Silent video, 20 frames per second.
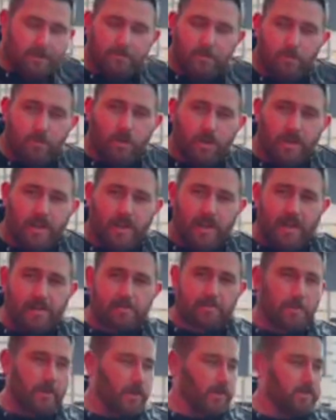been working in Allen's
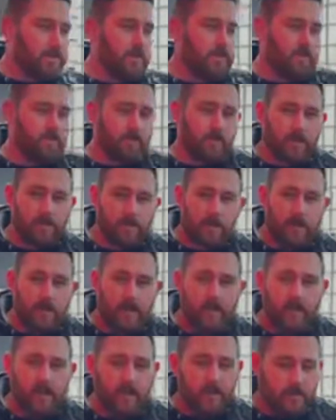Polishes for 10
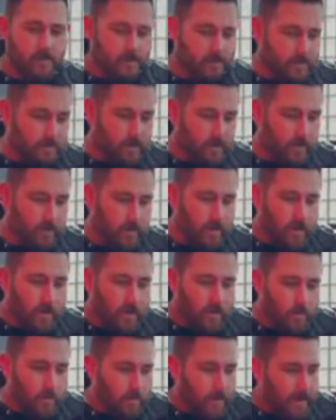years. So
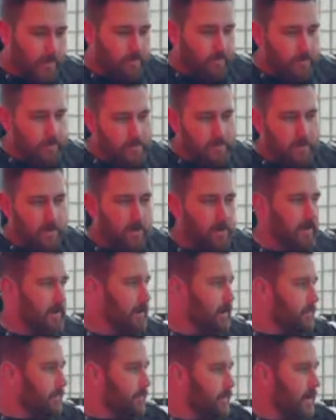when I first started
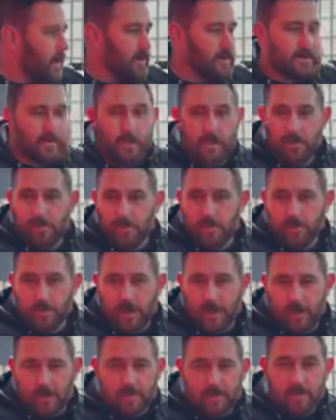here, VRT was
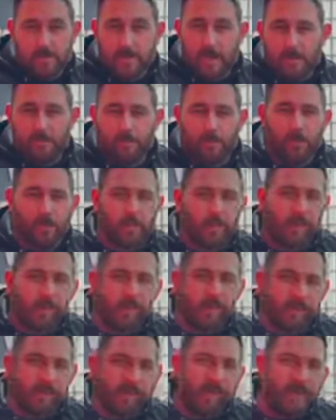like a staple in the
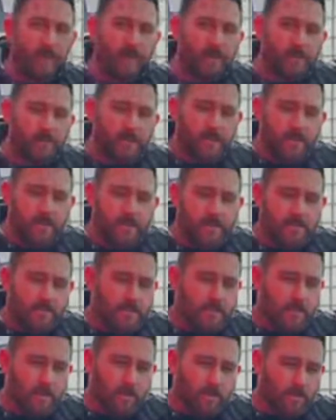line. And
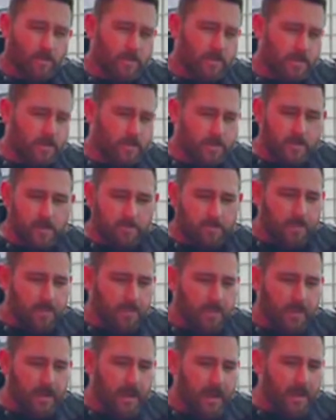so it's just something
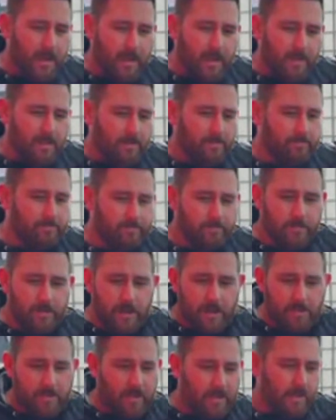that I
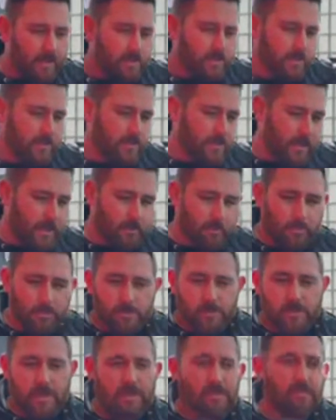think it's just like a
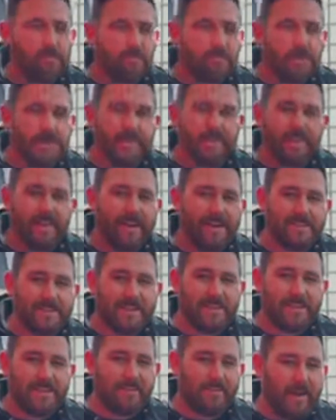routine for me that I
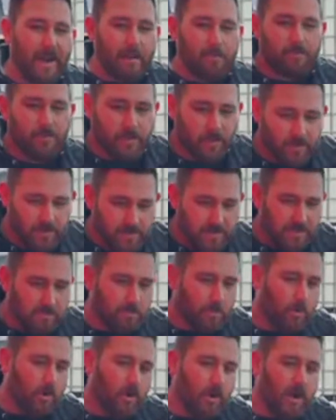tend to grab VRT
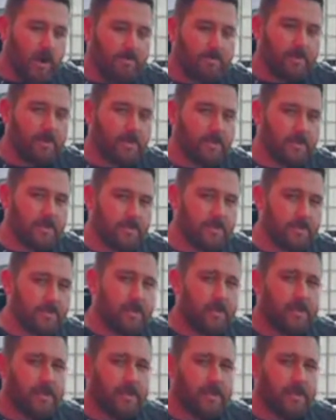more often, because